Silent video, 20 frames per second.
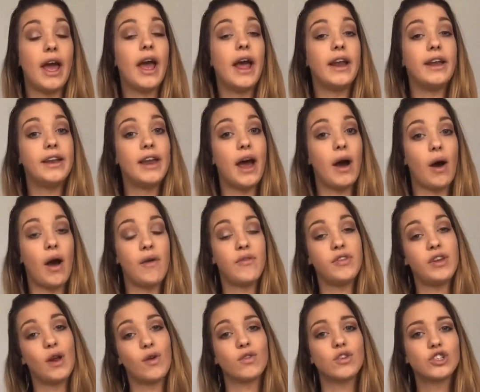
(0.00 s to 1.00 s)
And now
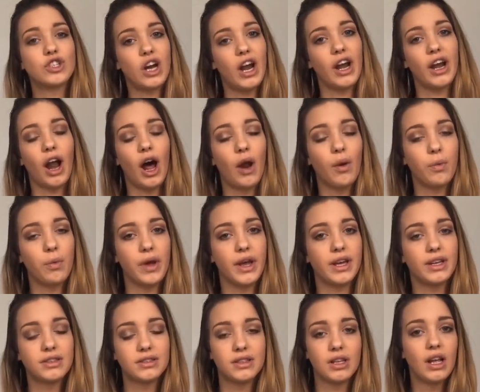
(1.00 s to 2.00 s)
I've never tried on
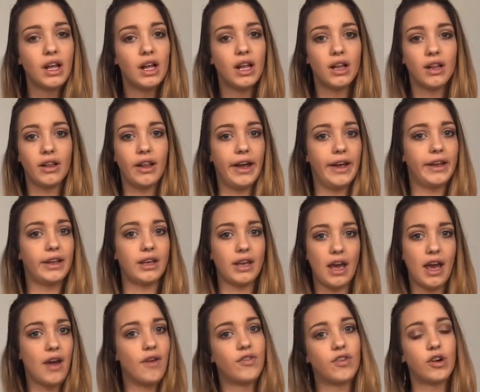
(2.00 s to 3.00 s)
wigs like
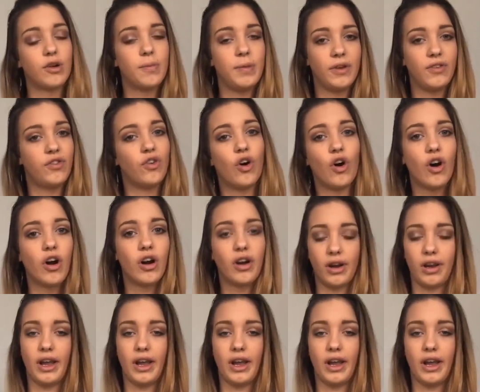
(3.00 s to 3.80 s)
ever before.